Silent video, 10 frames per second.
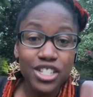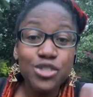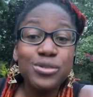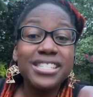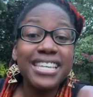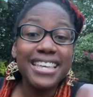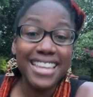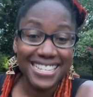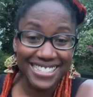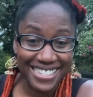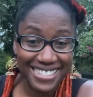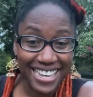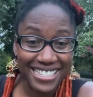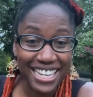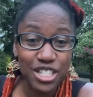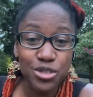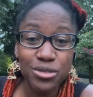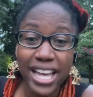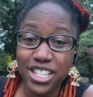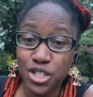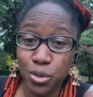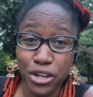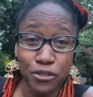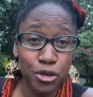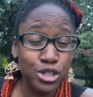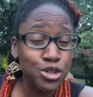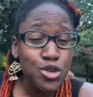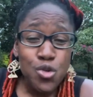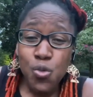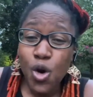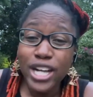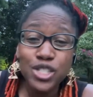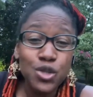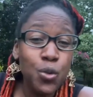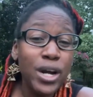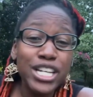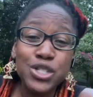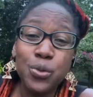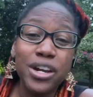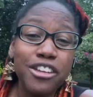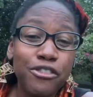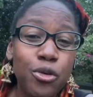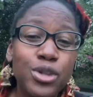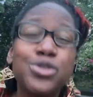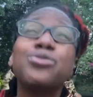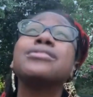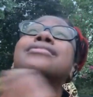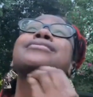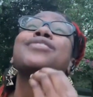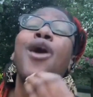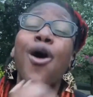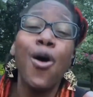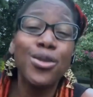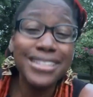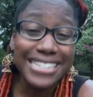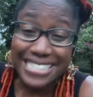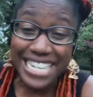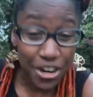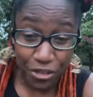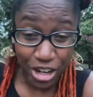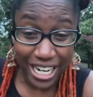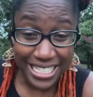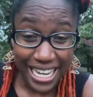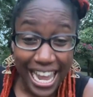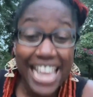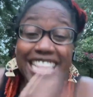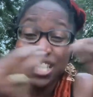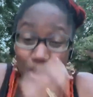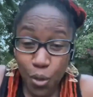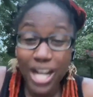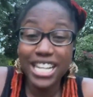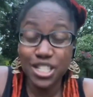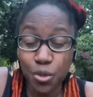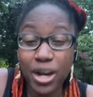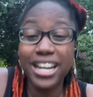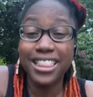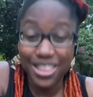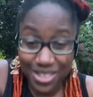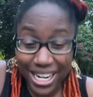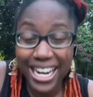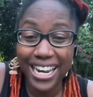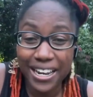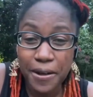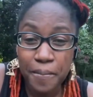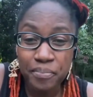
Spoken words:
to see that success in 2024? Do you want 2024 to look totally different than 2023?